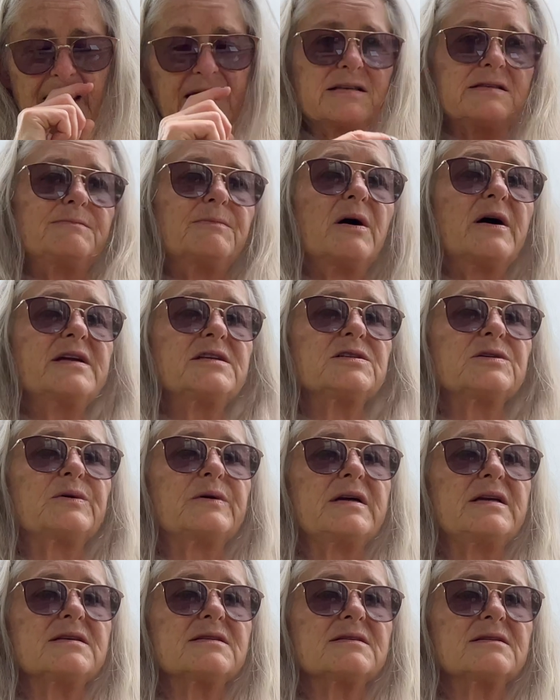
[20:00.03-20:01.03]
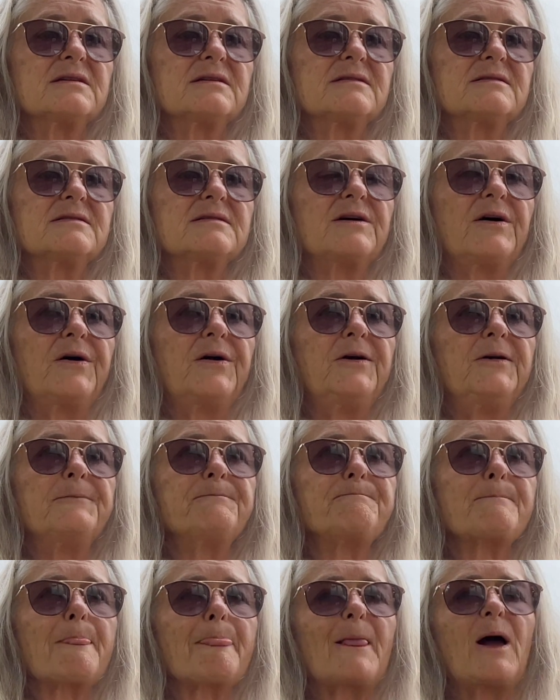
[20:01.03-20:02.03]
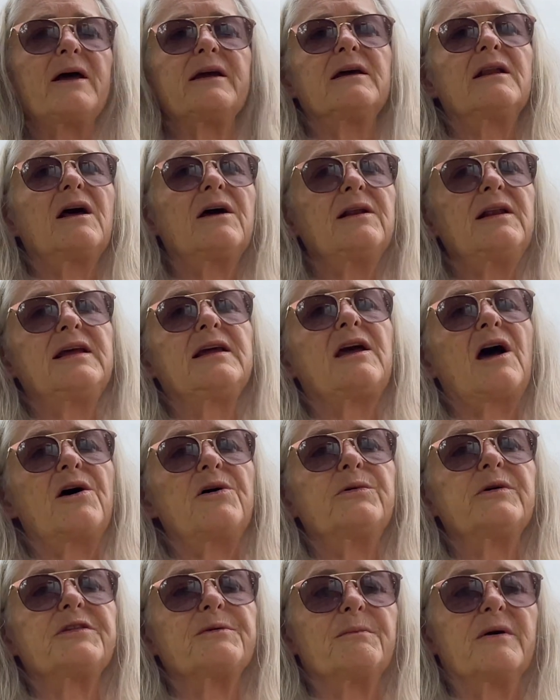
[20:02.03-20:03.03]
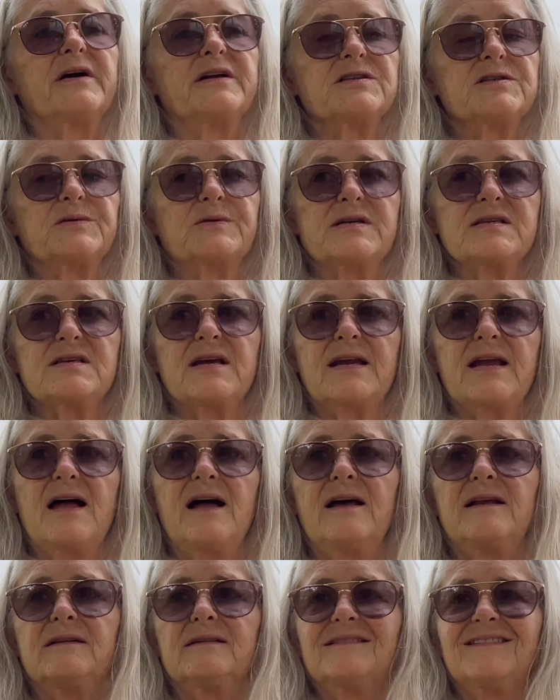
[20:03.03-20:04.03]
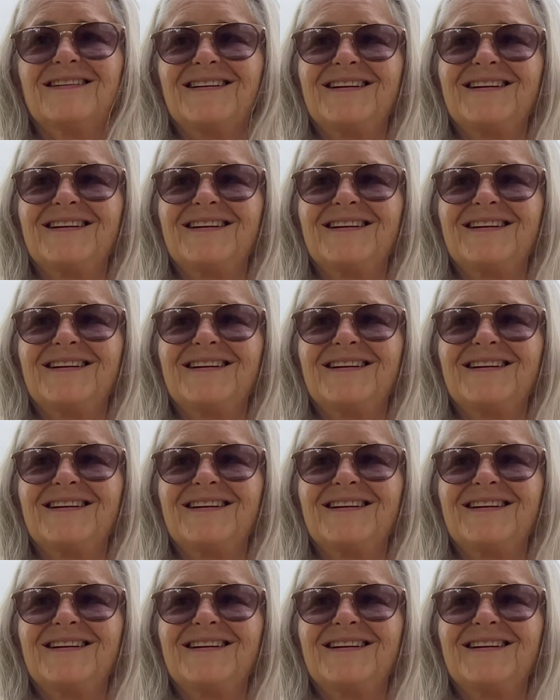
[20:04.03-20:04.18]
that's my choice. So I can only go with my choice. I can't,